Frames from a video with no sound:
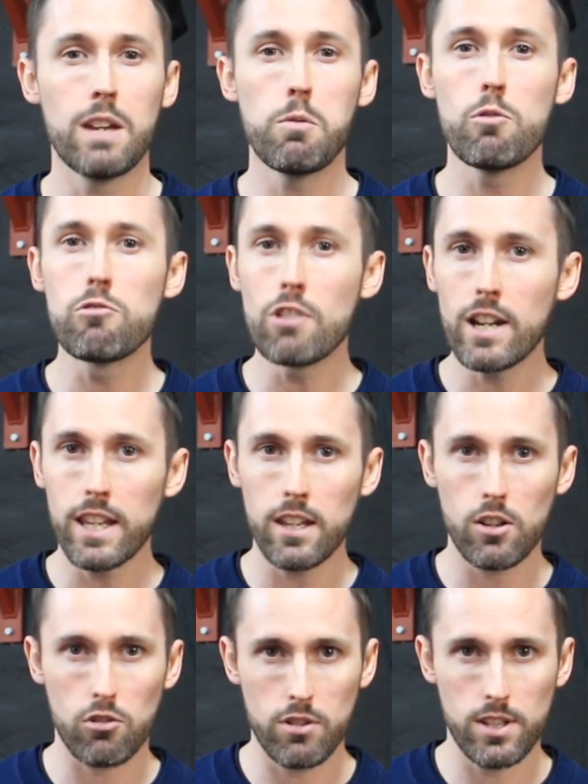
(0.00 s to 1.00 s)
it will
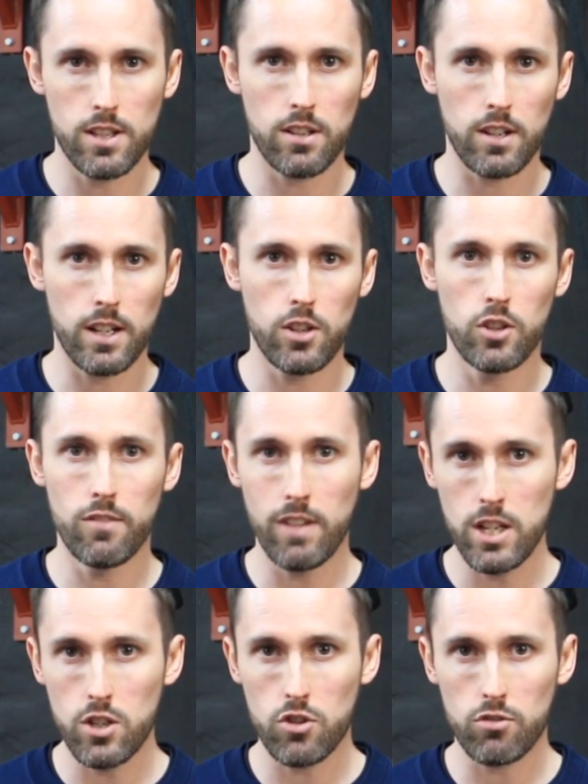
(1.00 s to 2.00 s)
really increase the likelihood
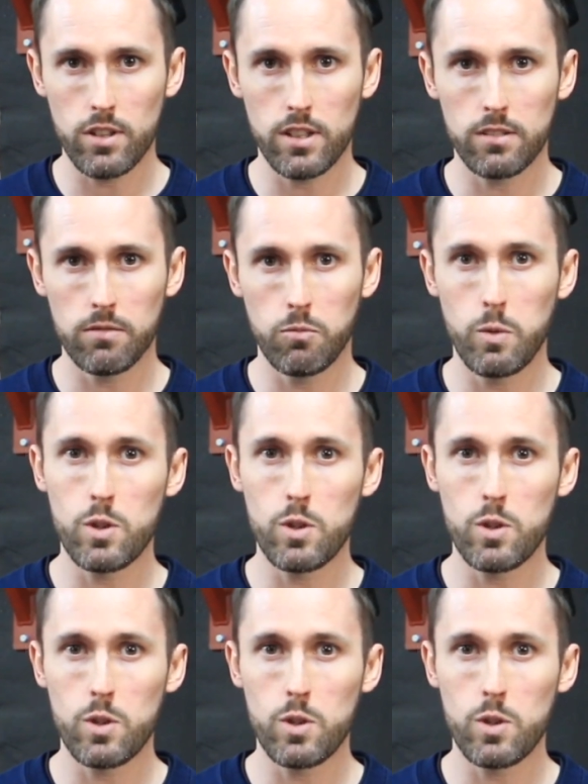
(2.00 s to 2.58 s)
of injury,